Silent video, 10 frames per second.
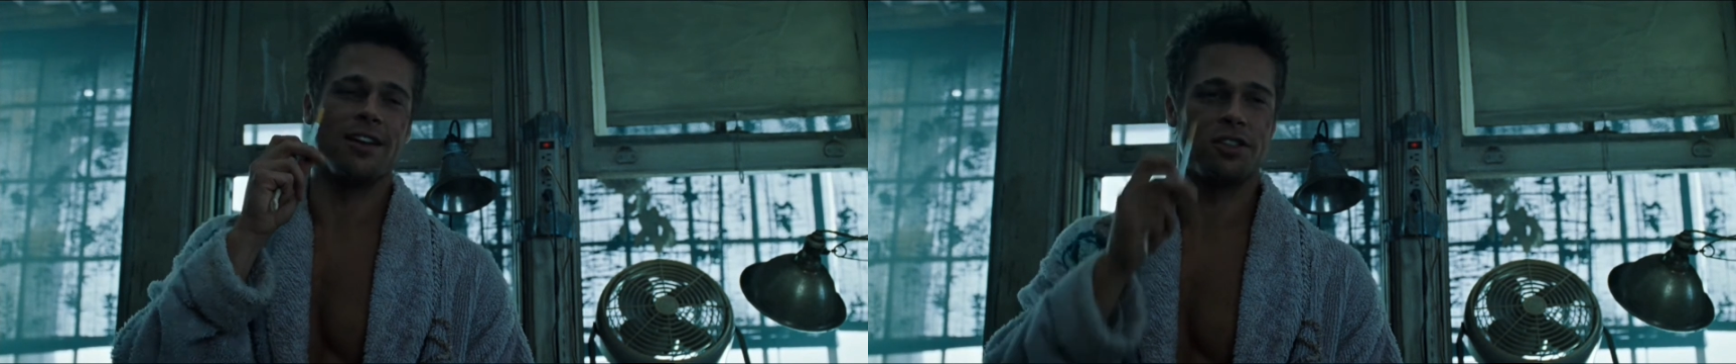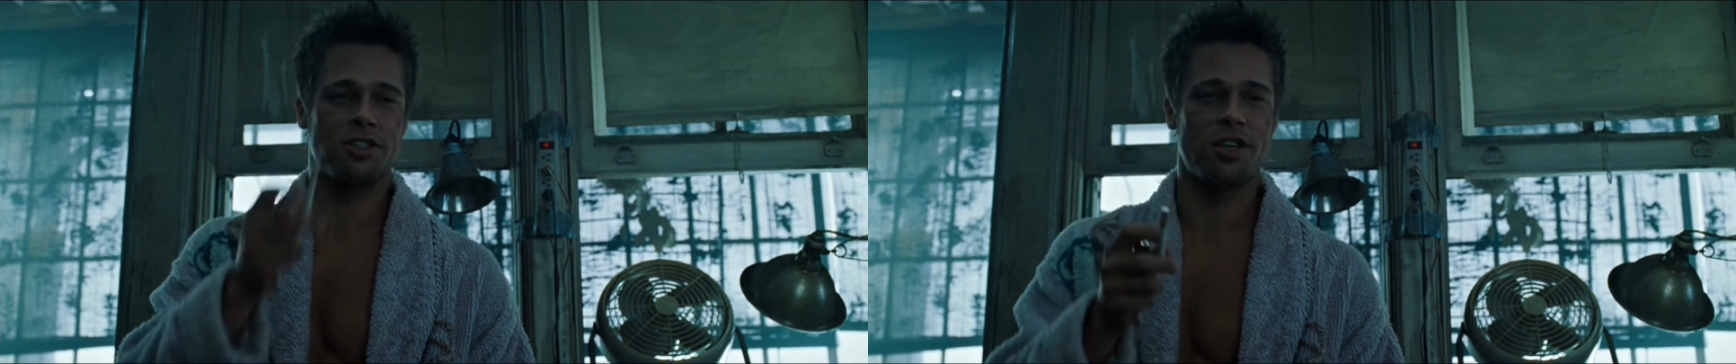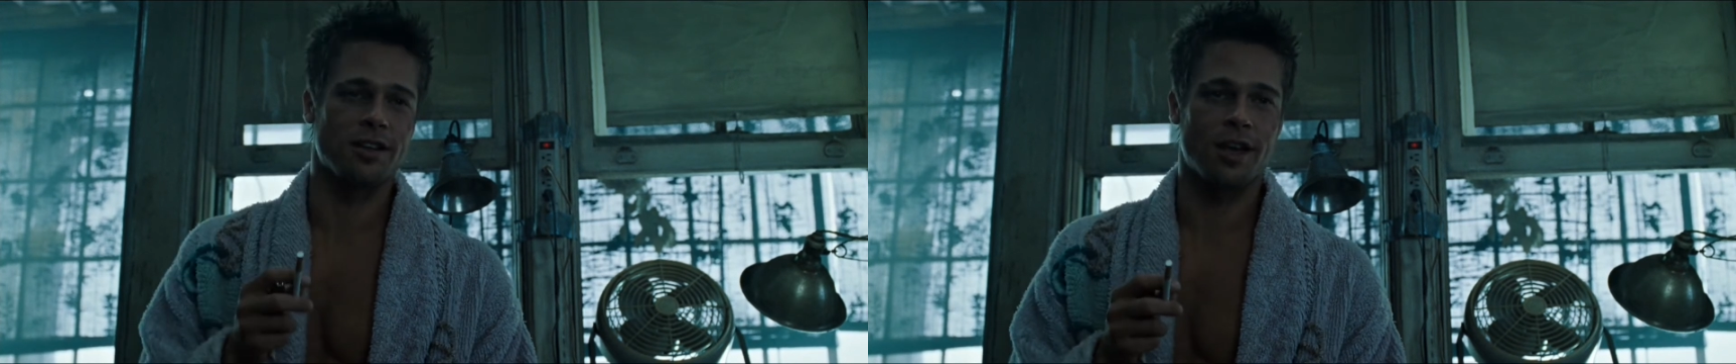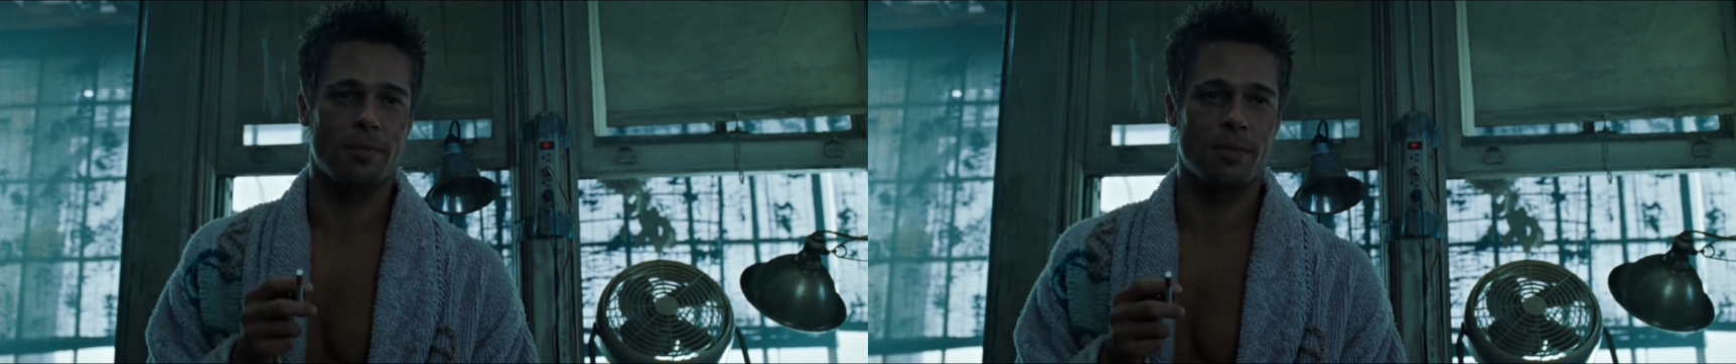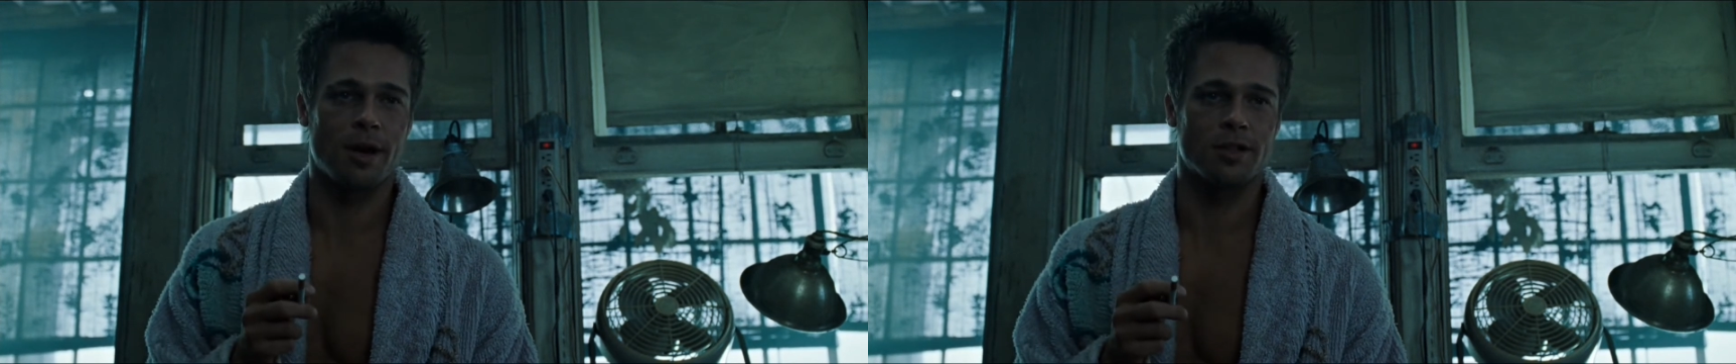the shit that came
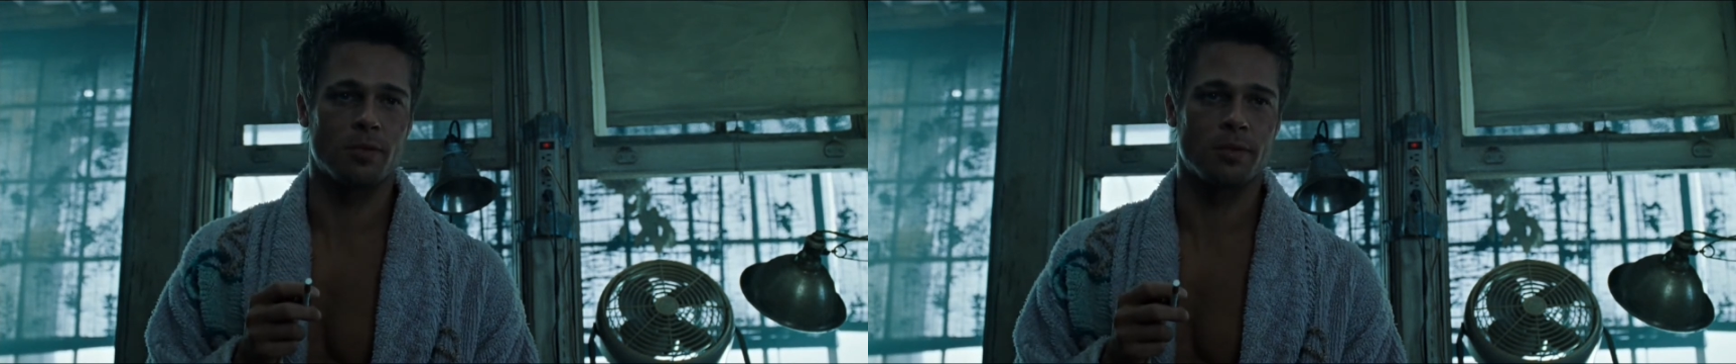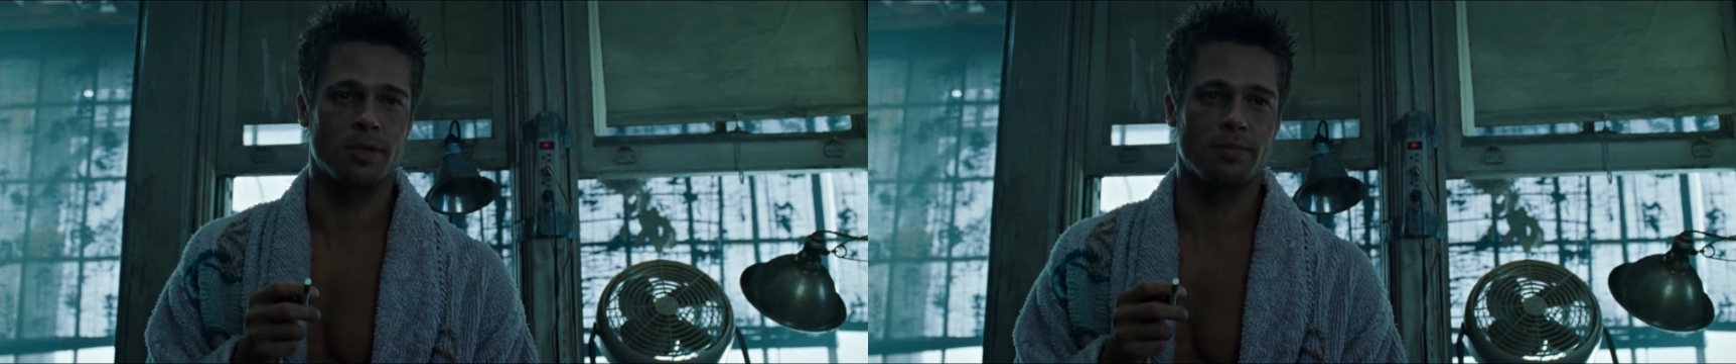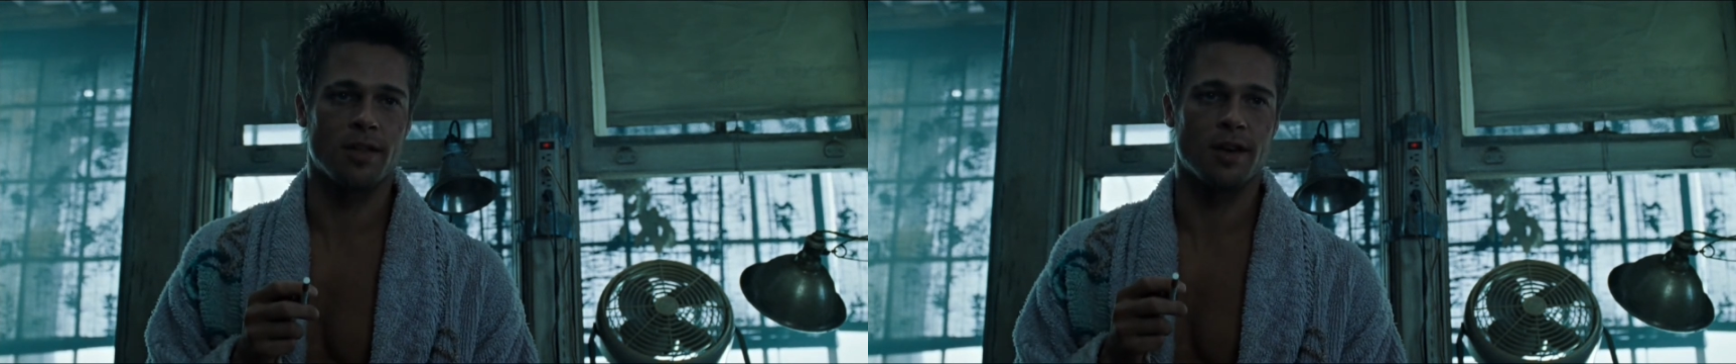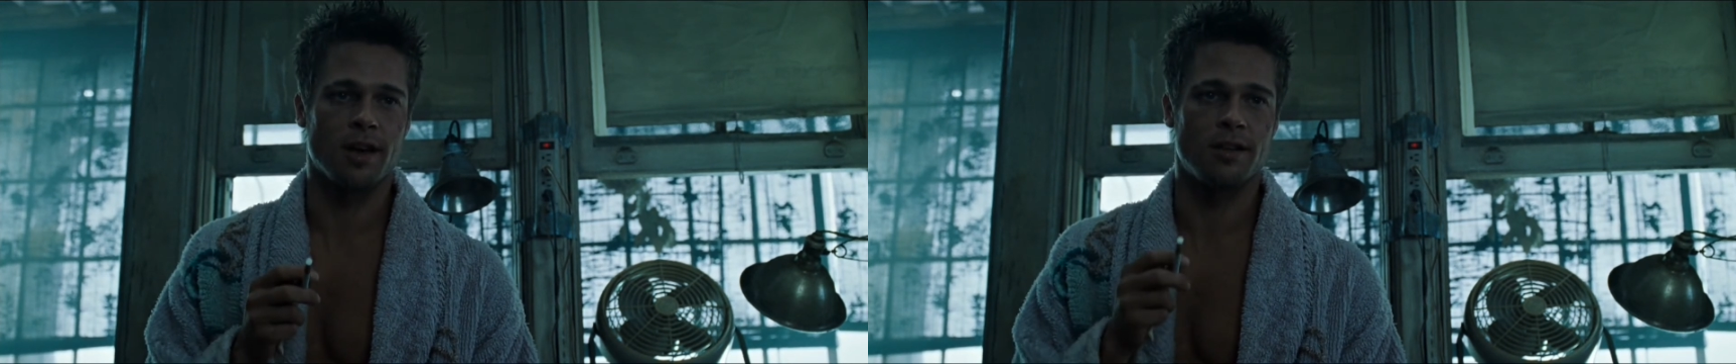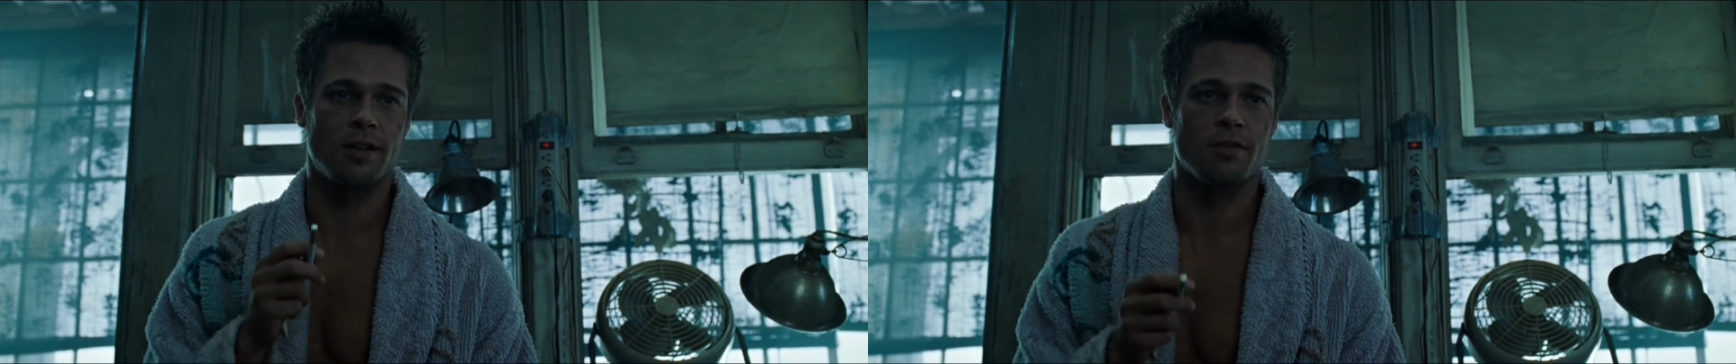out of this woman's mouth, I
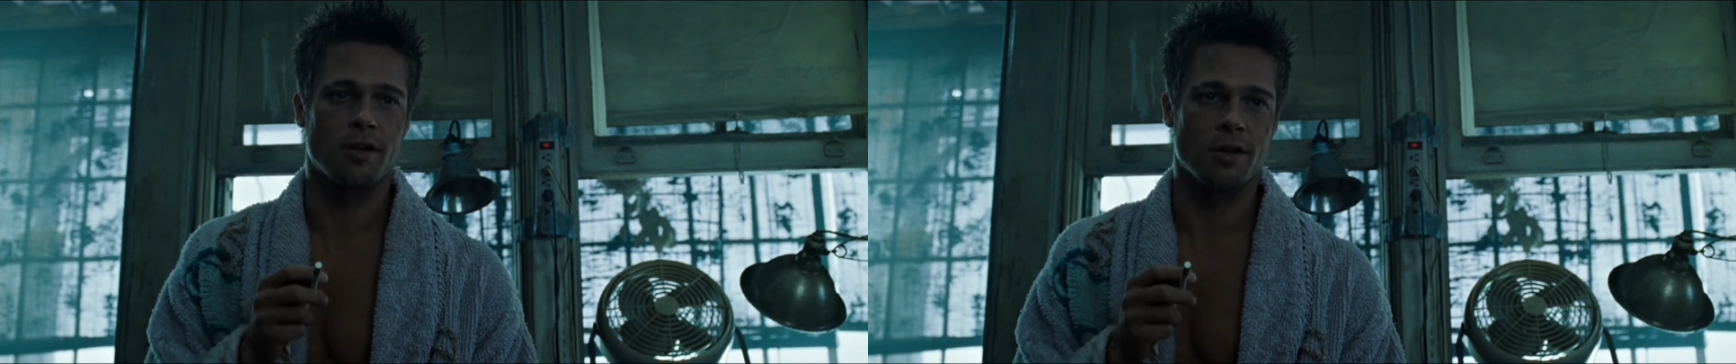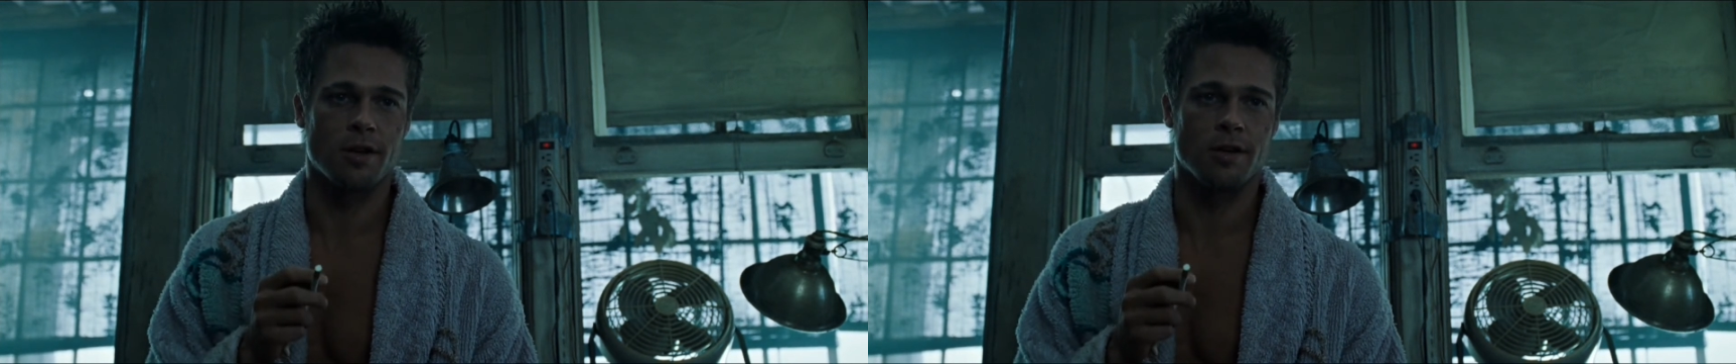never heard.